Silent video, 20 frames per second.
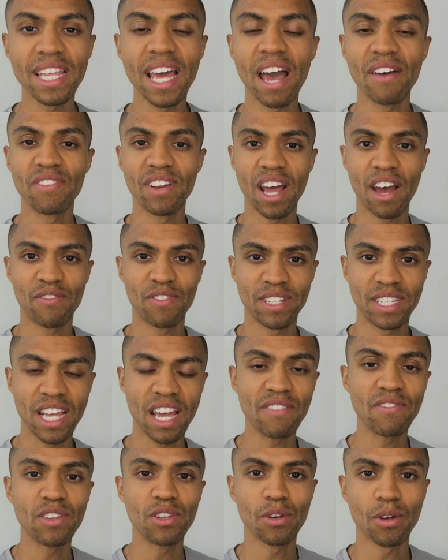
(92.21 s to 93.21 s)
They have an
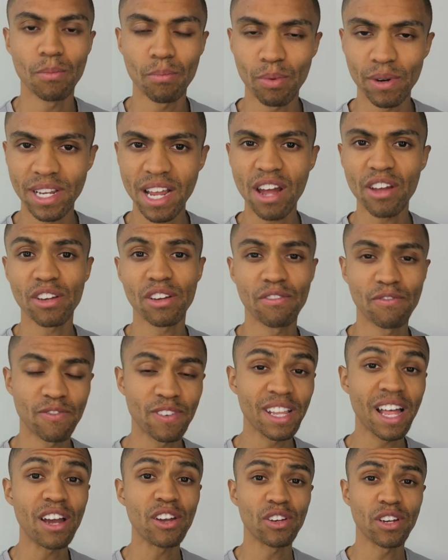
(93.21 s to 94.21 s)
affidavit you can print out, you can
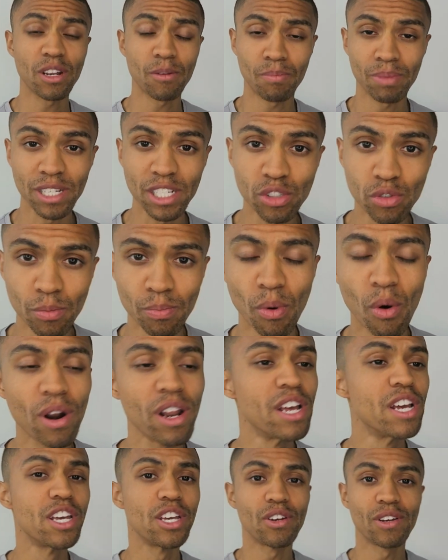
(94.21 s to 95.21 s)
fill out, you can get a police report,